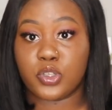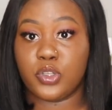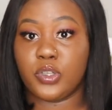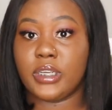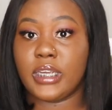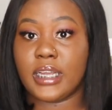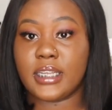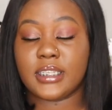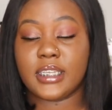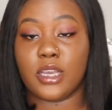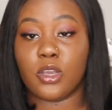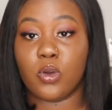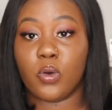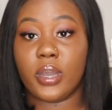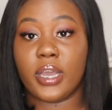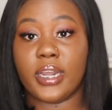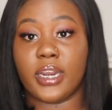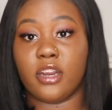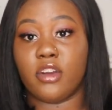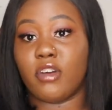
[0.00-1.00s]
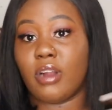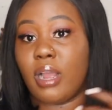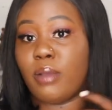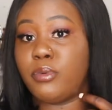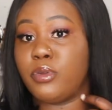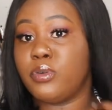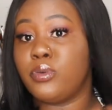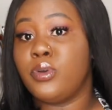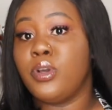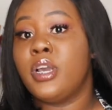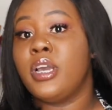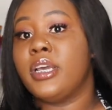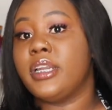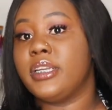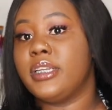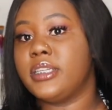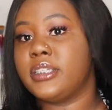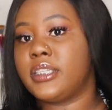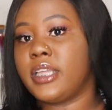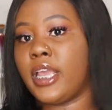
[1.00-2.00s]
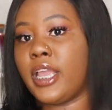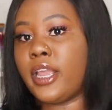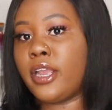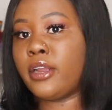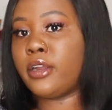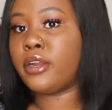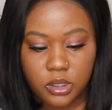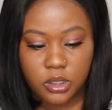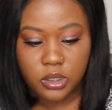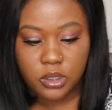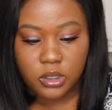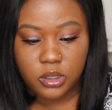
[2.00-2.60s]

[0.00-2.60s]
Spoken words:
so you guys can go ahead and grab you this hair.